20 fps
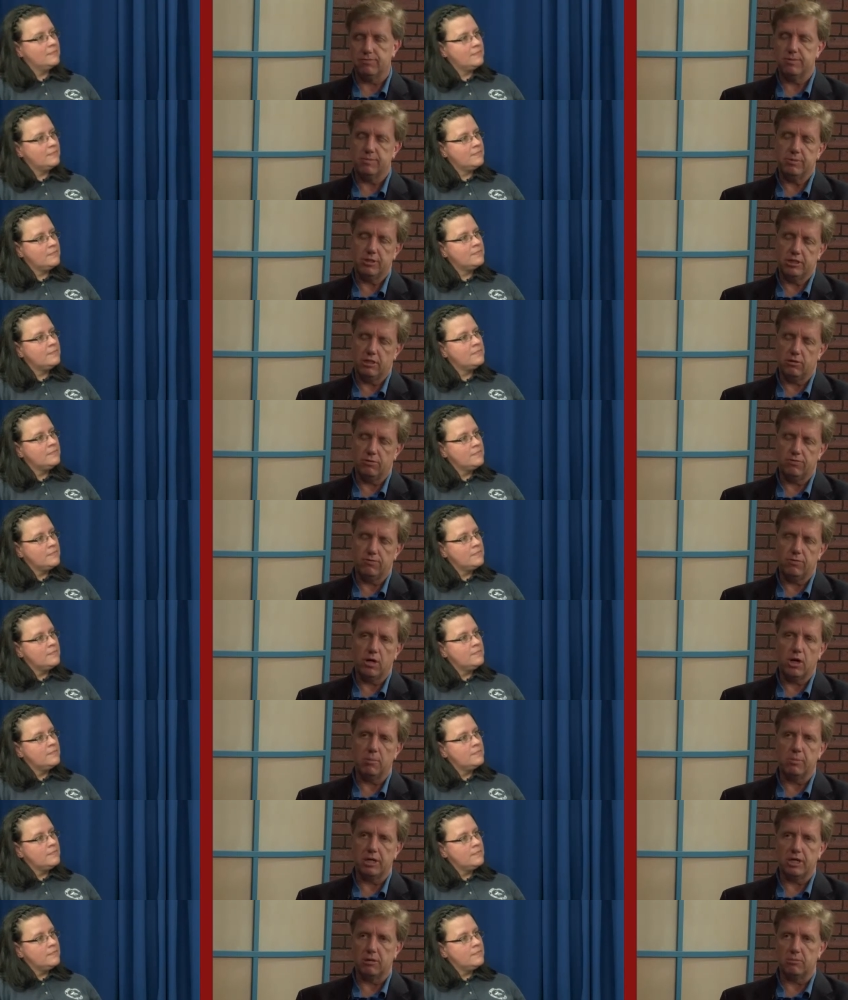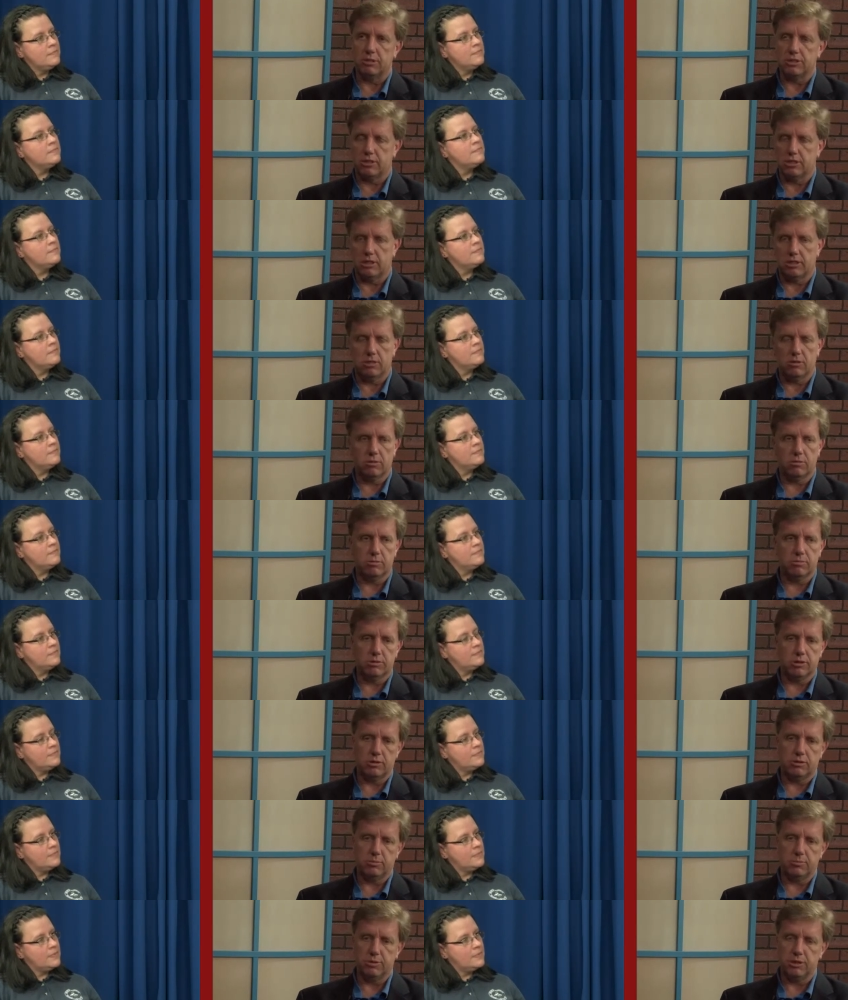Speaker 1: you know, farm animals, and I know, you
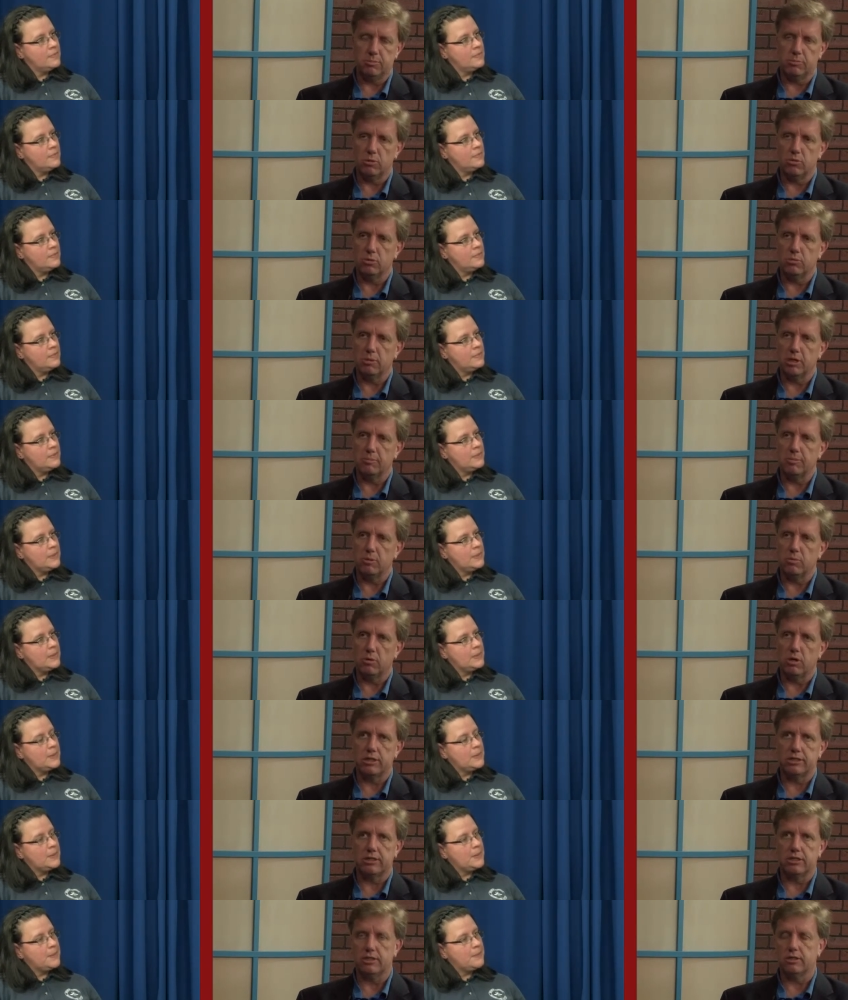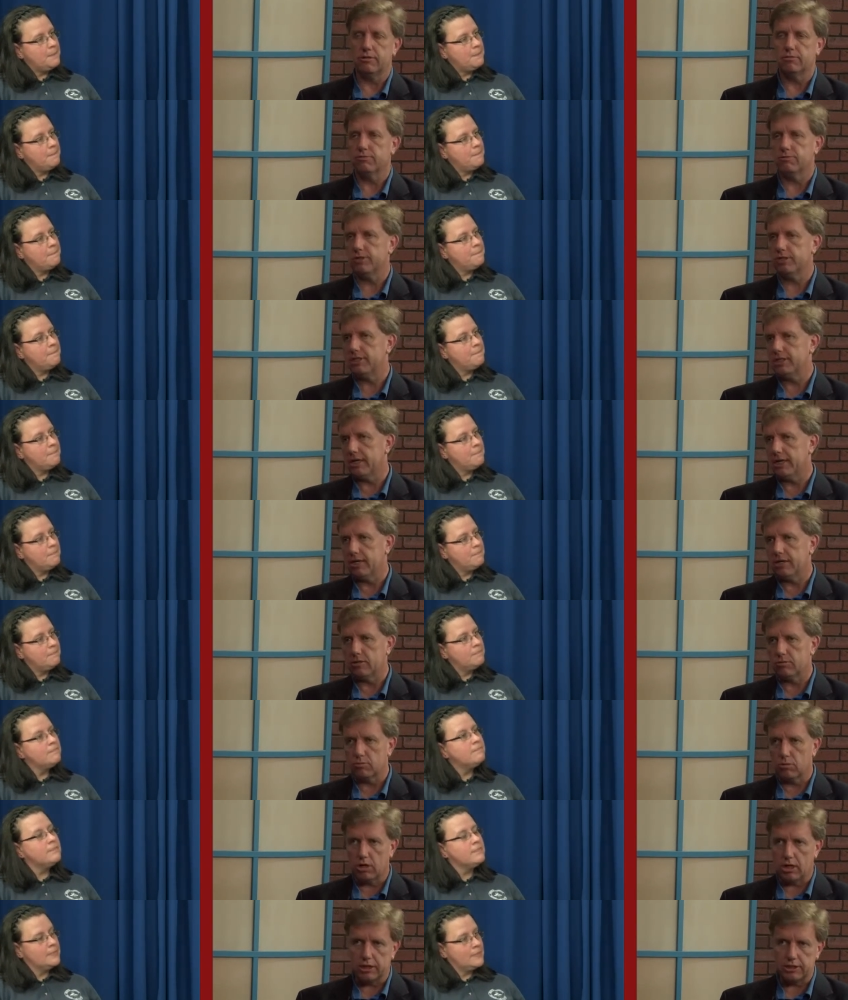know, people who might be watching in Freetown and
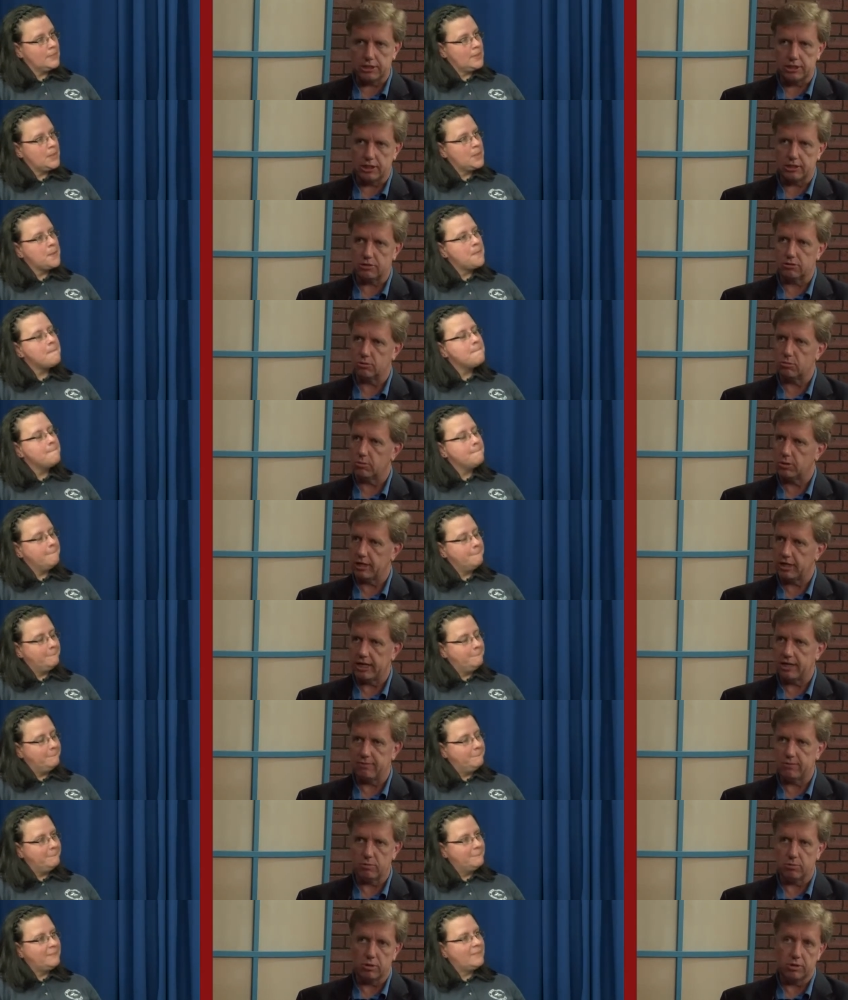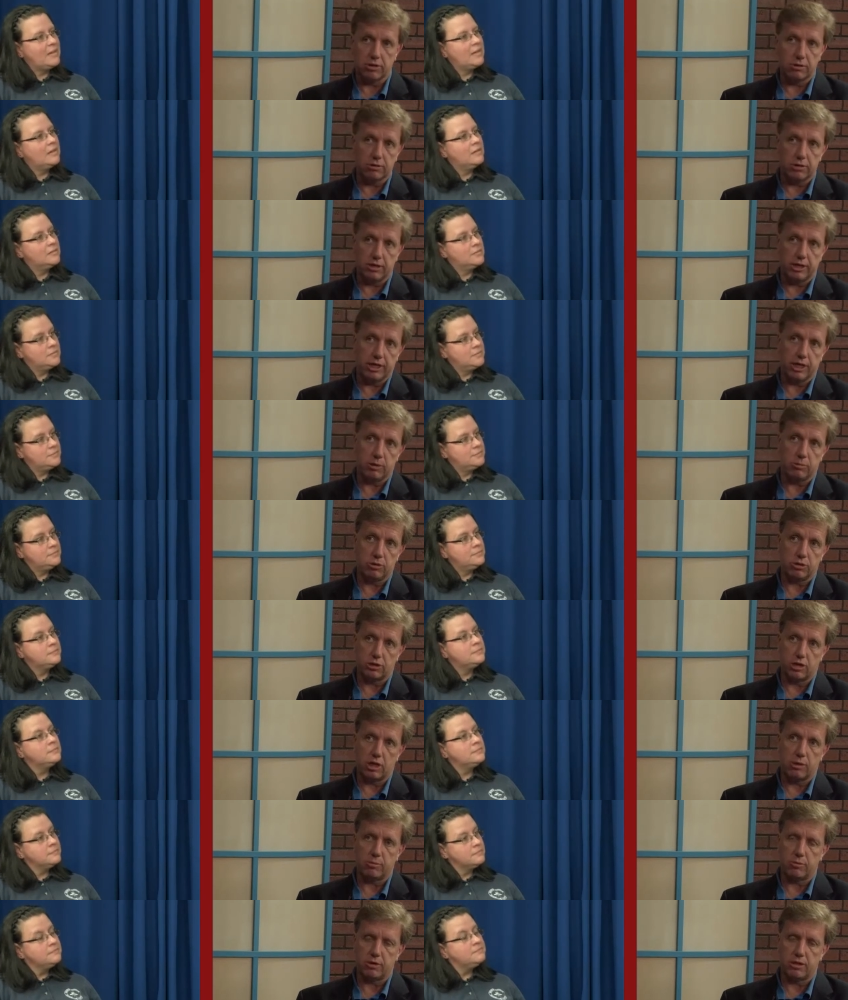Rochester and what have you, where the animals are
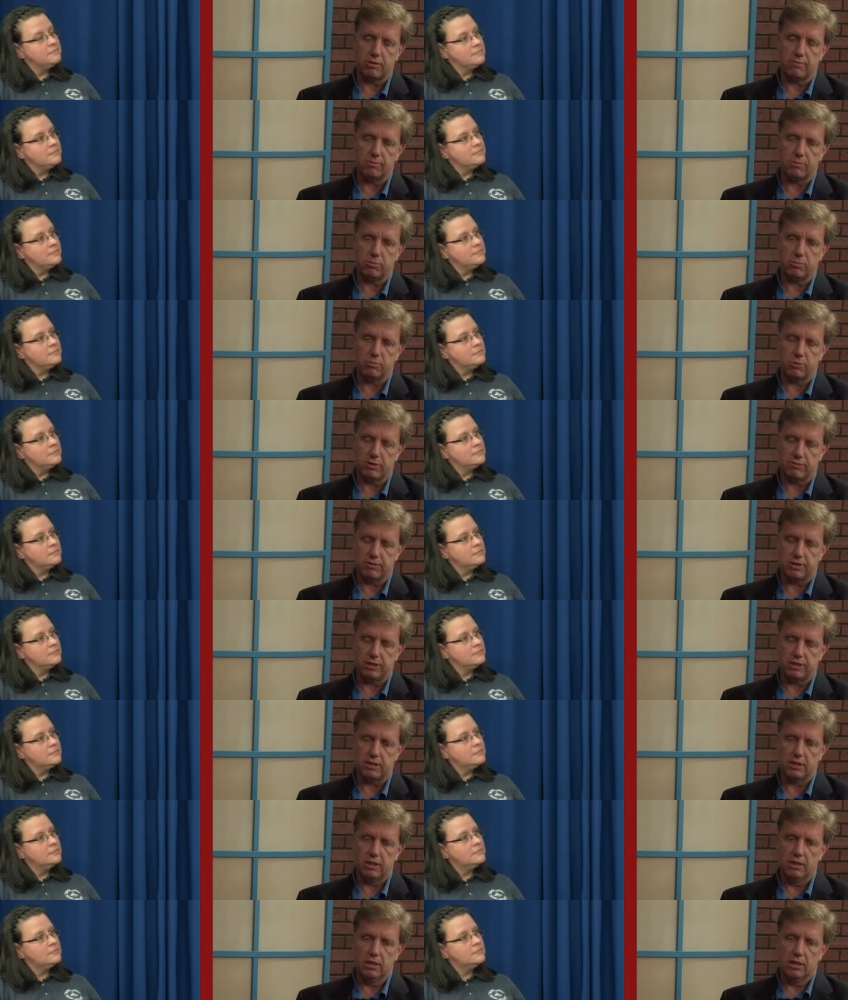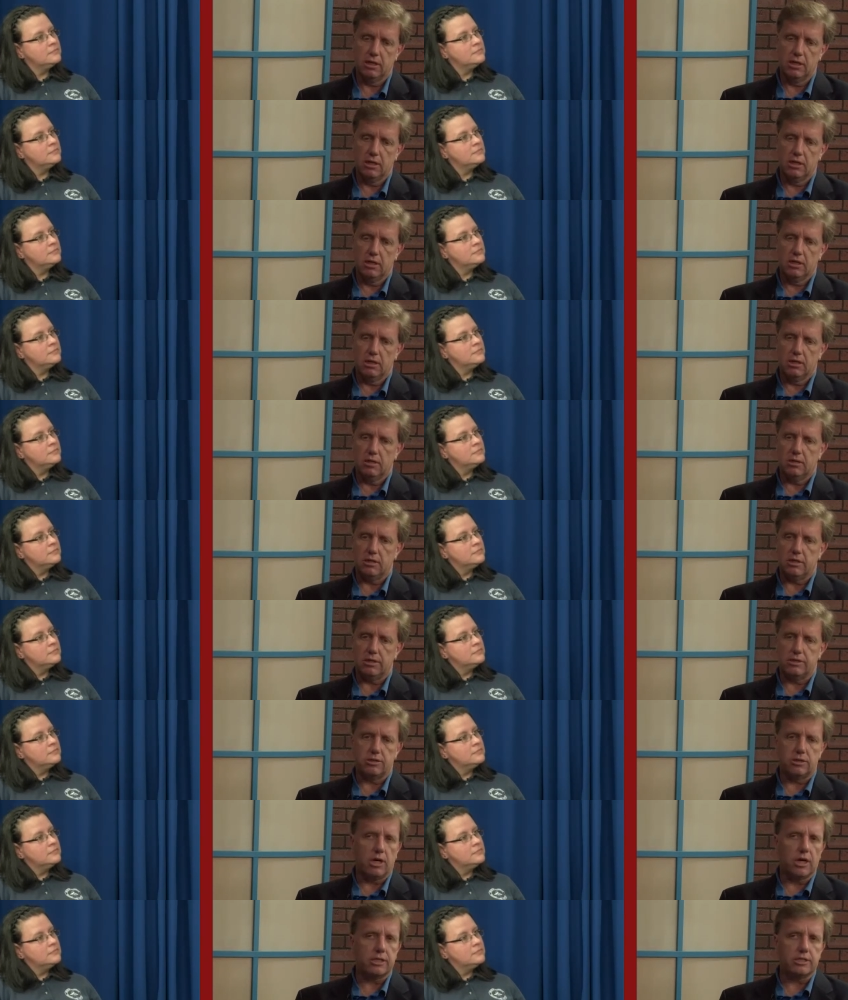pre prevalent. Uh,
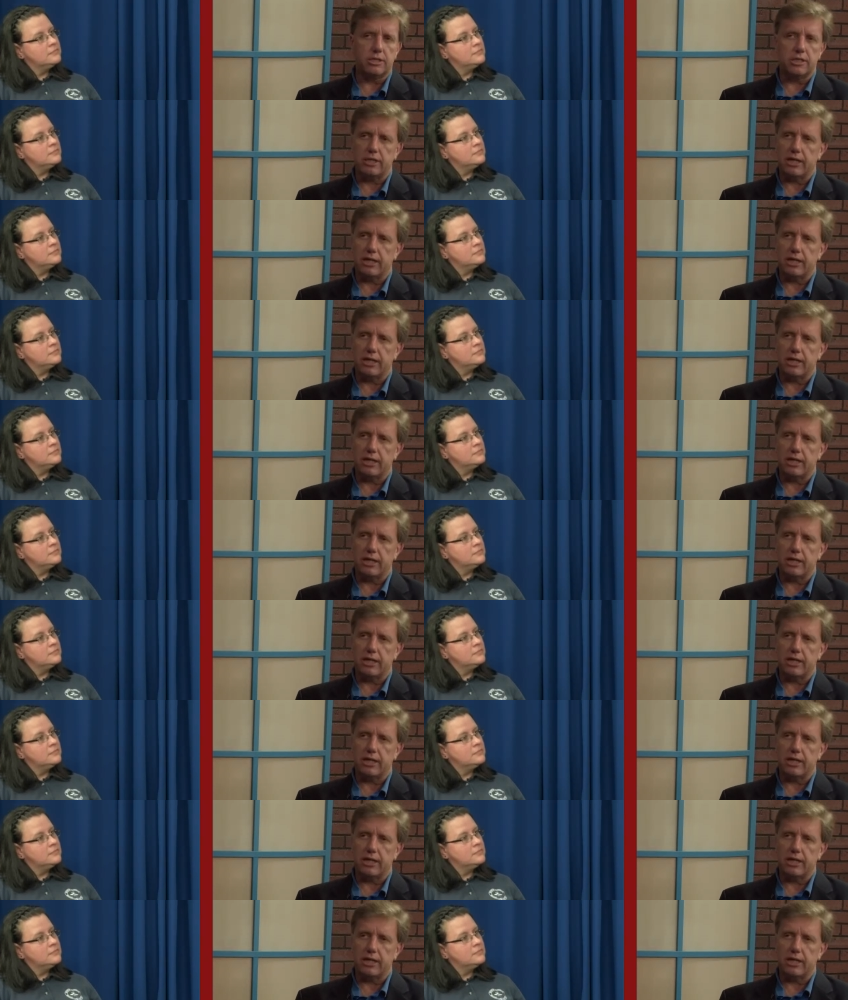dogs and